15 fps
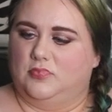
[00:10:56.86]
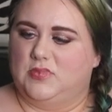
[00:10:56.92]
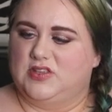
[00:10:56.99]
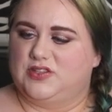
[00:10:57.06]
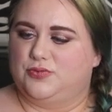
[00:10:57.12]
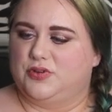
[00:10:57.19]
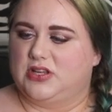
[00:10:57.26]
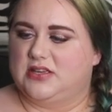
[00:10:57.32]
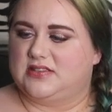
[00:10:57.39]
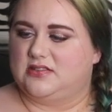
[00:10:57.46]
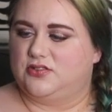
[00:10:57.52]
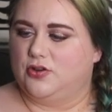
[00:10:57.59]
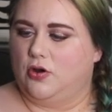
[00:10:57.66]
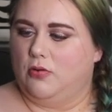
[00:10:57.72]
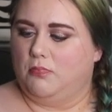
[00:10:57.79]
This one is
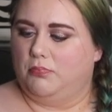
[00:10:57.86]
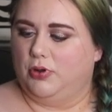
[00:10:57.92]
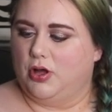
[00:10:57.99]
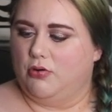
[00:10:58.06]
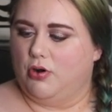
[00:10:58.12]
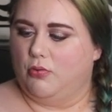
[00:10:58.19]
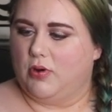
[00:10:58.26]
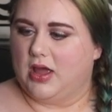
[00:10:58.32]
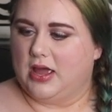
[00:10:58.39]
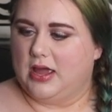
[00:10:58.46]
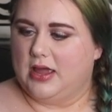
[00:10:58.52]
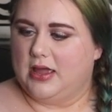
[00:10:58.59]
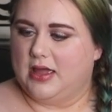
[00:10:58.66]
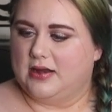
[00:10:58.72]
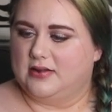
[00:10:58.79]
Don't Blow
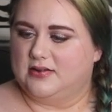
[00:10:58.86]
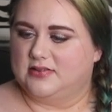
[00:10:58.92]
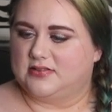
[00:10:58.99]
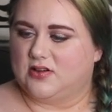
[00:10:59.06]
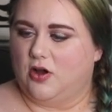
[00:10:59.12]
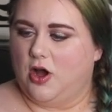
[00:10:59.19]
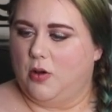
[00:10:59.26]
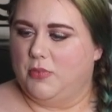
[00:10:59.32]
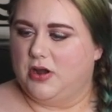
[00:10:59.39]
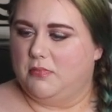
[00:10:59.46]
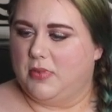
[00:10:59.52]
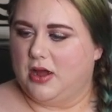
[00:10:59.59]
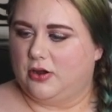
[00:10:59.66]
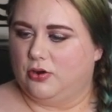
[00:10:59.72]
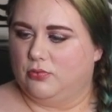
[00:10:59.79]
Away, and it is
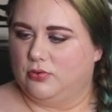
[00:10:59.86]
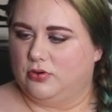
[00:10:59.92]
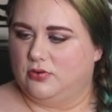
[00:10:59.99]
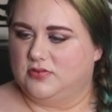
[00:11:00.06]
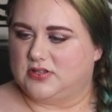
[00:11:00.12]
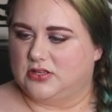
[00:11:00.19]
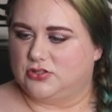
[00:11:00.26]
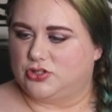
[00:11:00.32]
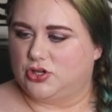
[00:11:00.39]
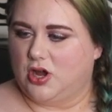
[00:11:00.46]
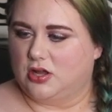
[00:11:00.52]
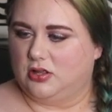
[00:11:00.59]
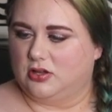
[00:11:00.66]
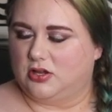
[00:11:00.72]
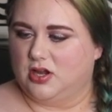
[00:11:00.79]
almond macaroons and
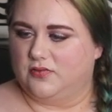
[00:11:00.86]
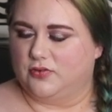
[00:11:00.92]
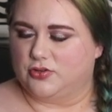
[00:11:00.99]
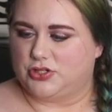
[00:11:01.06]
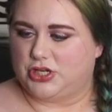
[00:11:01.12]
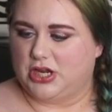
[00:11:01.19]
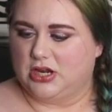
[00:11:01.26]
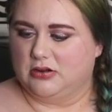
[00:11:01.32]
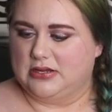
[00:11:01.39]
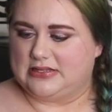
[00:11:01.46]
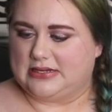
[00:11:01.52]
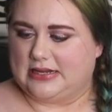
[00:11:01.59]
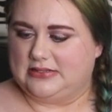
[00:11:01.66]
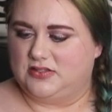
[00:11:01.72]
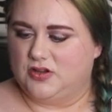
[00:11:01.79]
chocolate-covered cherries, and I